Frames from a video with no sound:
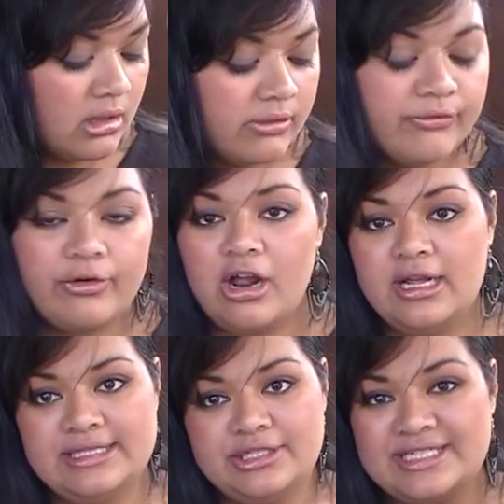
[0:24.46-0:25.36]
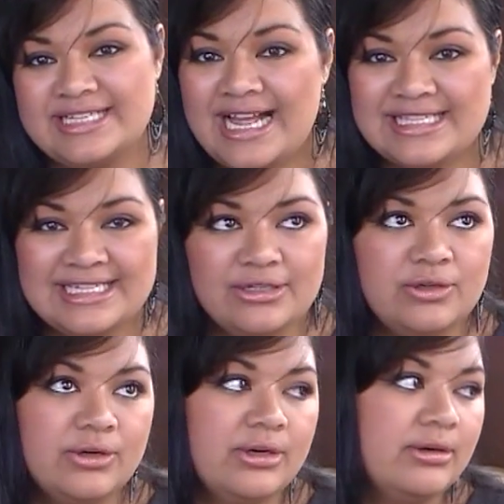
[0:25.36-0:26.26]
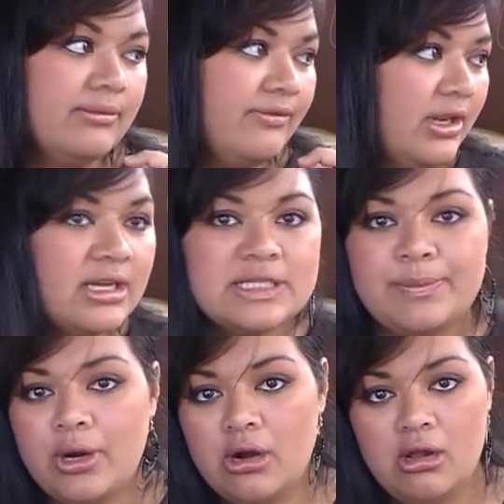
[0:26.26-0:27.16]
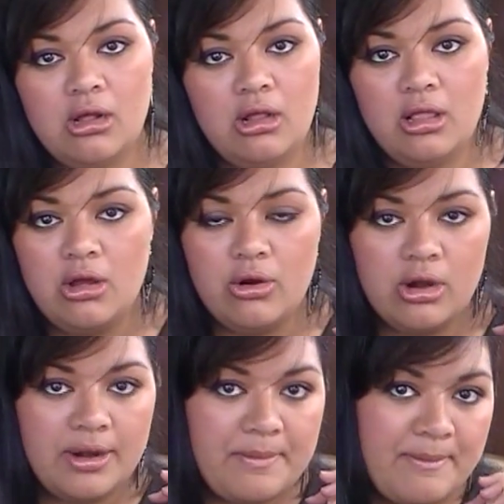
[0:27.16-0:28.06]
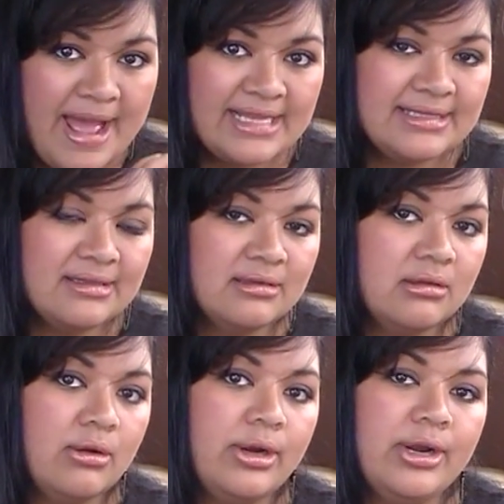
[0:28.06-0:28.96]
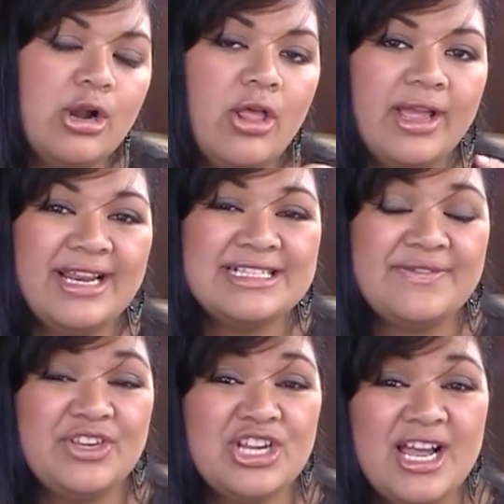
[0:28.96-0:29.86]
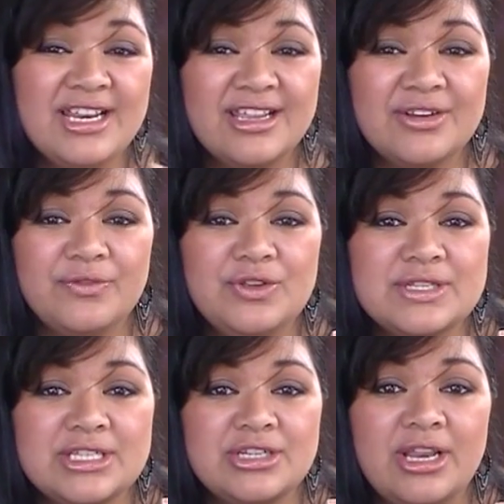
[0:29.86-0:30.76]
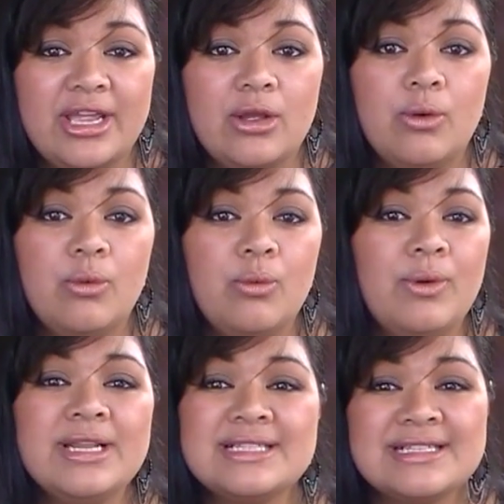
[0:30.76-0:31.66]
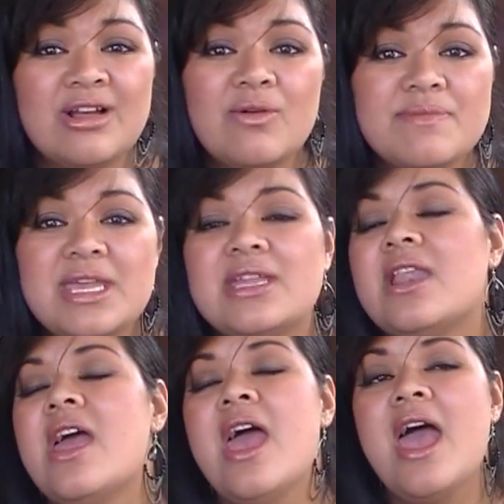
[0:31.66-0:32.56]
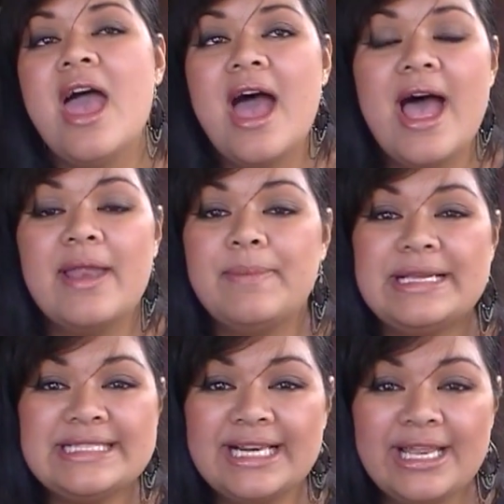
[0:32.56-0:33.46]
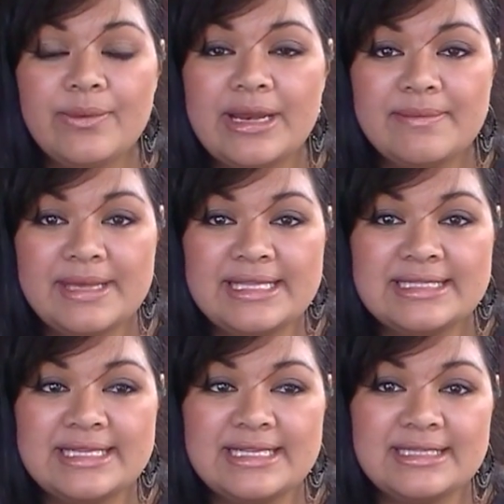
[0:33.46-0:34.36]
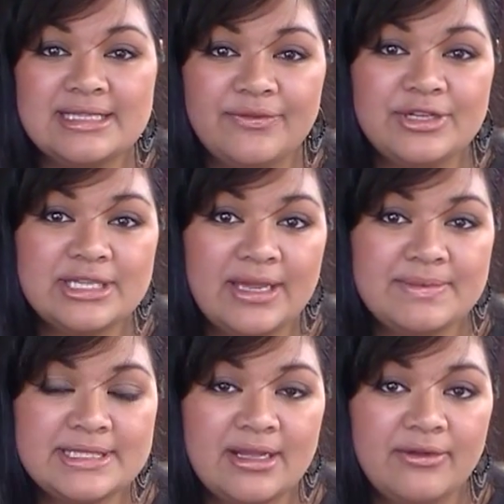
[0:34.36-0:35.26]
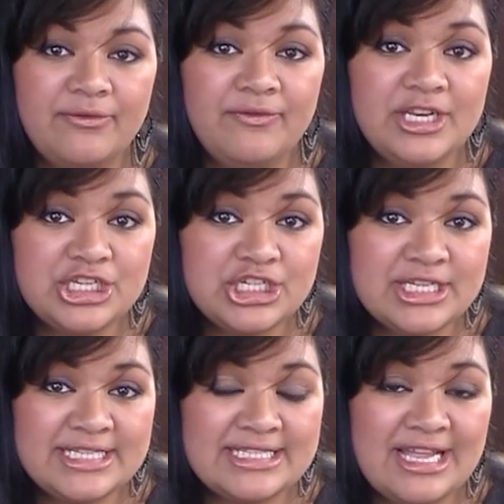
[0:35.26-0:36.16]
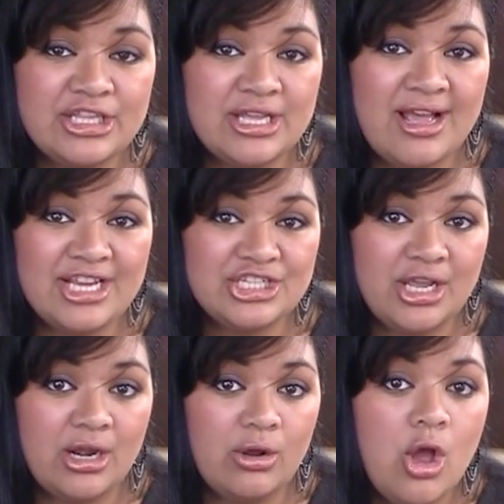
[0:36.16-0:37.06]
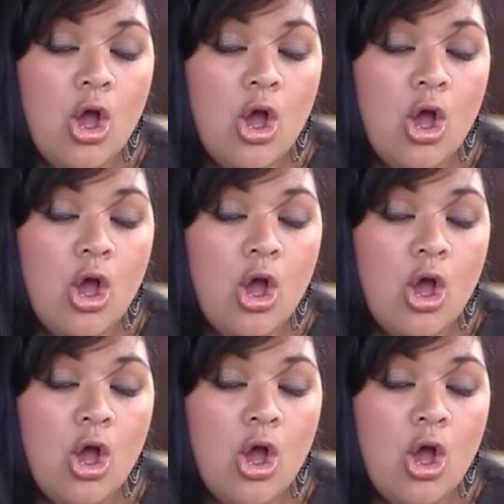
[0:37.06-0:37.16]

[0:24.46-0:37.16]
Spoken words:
frost or satin or Veluxe pearl or matte and all that kind of stuff, and you kind of get confused because you're like, what does this all mean? And basically what it means is the different types of finishes that the eyeshadow